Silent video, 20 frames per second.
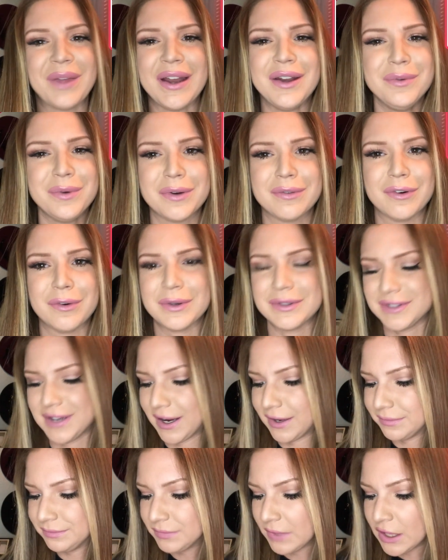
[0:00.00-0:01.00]
I knew I wrote it
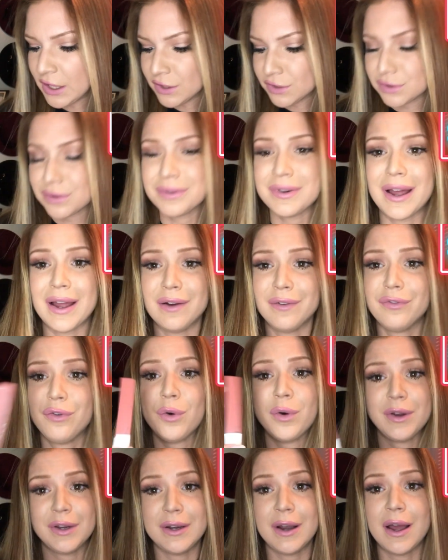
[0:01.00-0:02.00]
down. So
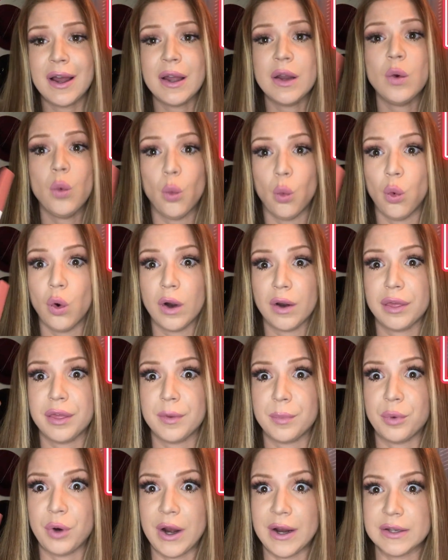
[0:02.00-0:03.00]
$9.49, worth
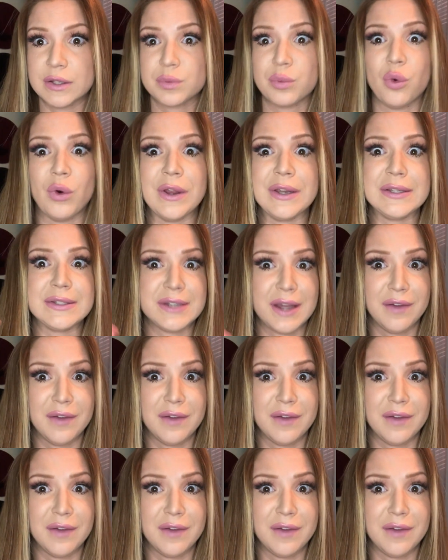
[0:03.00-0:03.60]
the price point.